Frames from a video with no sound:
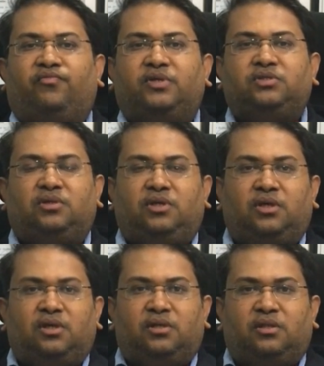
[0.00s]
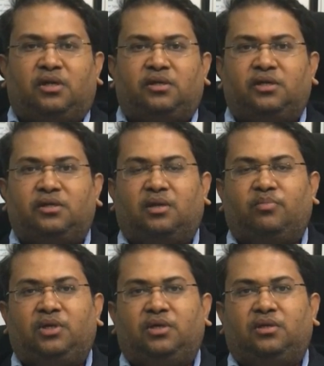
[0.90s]
that date
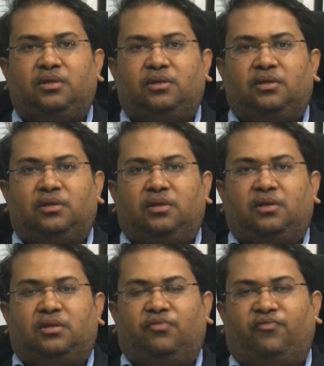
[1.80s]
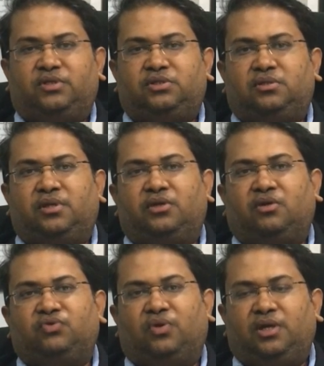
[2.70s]
can be the first date
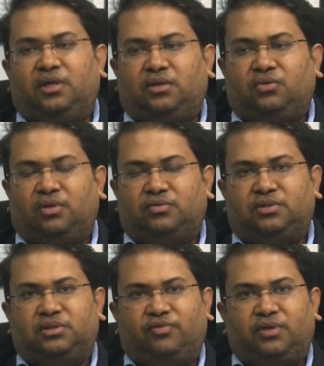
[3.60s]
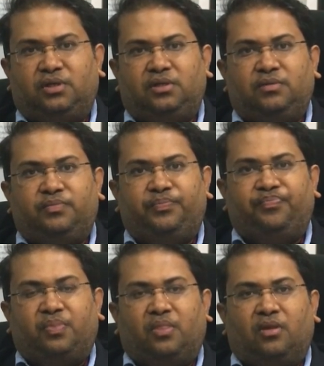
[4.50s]
of July 2017,
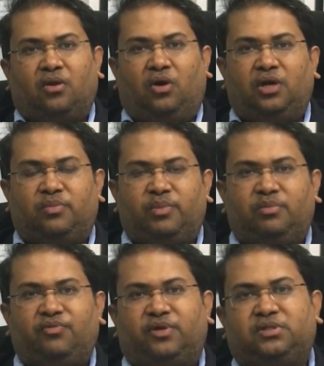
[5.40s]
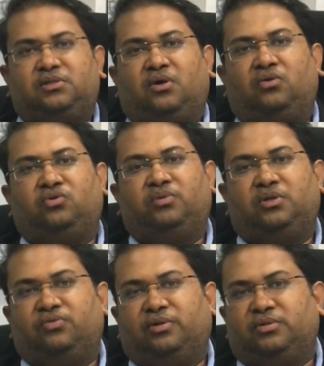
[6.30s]
or it may be 1st
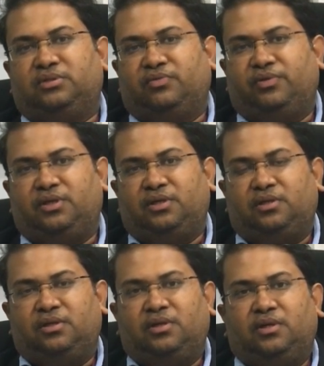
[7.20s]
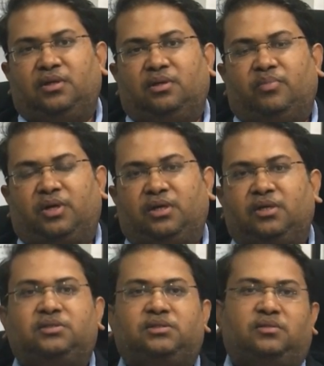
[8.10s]
October 2017. But
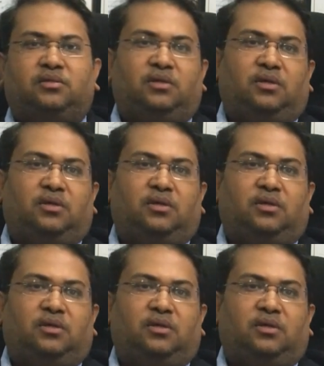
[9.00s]
yes,